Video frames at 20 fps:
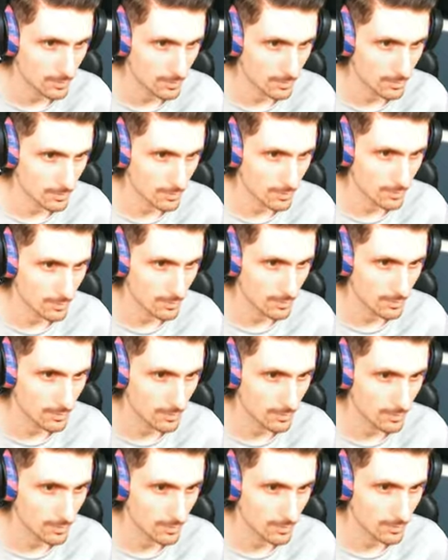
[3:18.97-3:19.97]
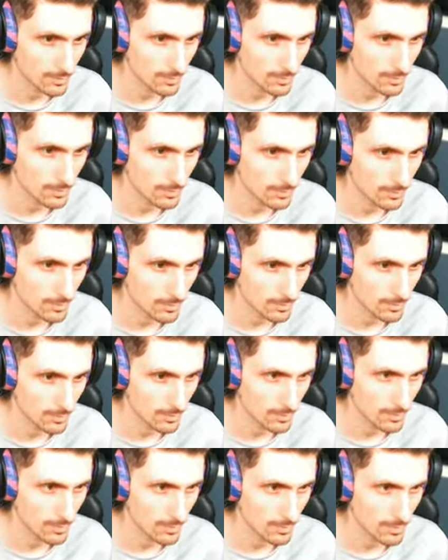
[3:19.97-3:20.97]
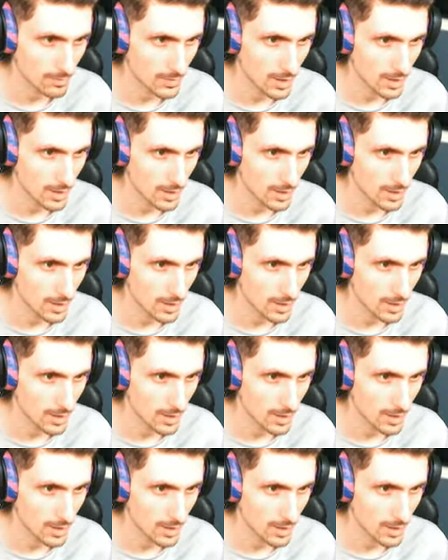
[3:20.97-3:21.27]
Nobody speaks.